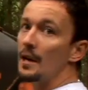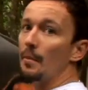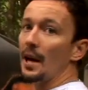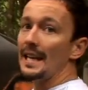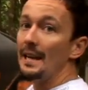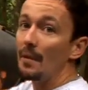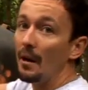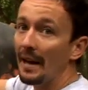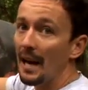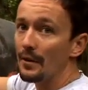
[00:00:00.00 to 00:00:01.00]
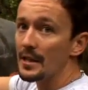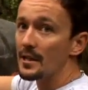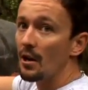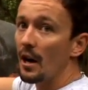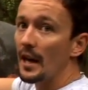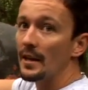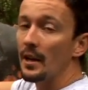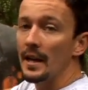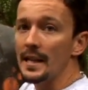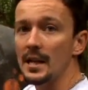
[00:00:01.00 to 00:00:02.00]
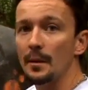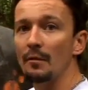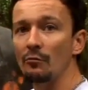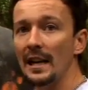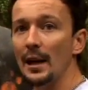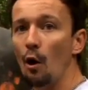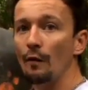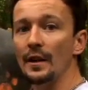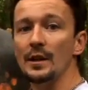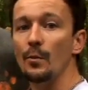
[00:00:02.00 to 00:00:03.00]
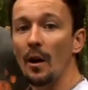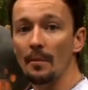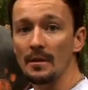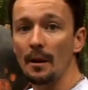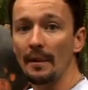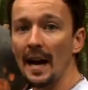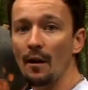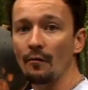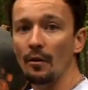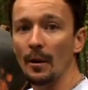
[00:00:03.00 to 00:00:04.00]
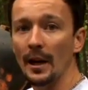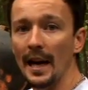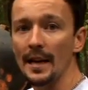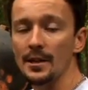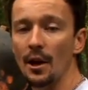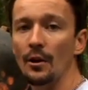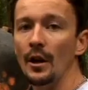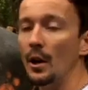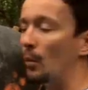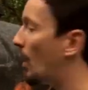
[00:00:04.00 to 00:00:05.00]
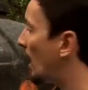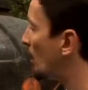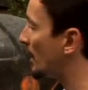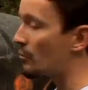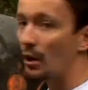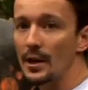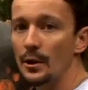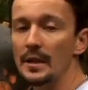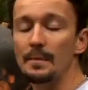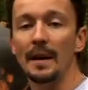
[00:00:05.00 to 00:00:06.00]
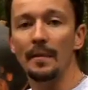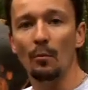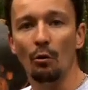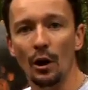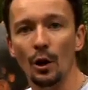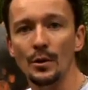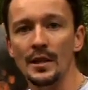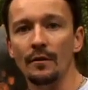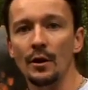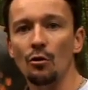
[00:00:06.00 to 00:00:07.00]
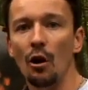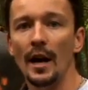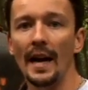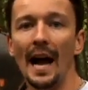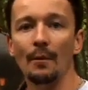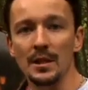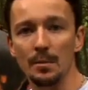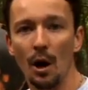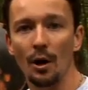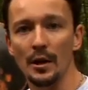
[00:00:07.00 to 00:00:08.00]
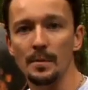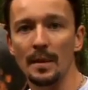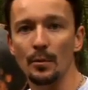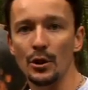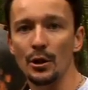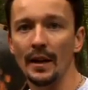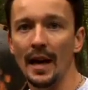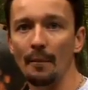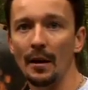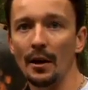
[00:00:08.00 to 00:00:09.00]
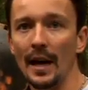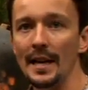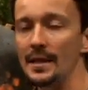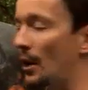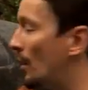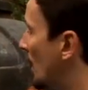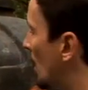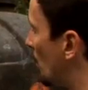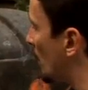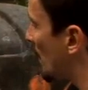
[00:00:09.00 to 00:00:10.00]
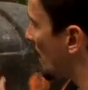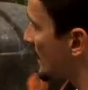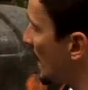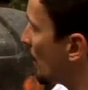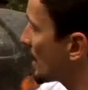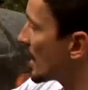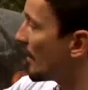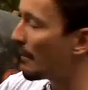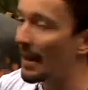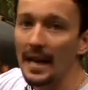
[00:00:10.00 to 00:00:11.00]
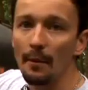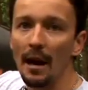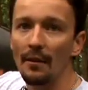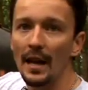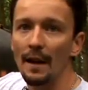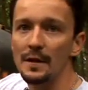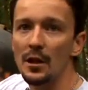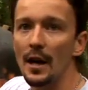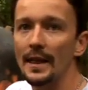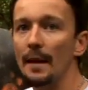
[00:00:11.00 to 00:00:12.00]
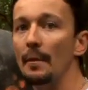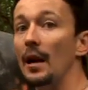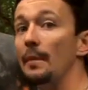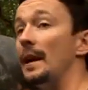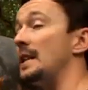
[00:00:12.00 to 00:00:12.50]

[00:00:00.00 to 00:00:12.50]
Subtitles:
but I keep coming out this side, it's going to be really obvious where I'm coming out from. Okay, so what I want to try and do is be a bit more elusive and try and outsmart those people shooting at me. Okay, so you know, say one time I may come out the left side, then I may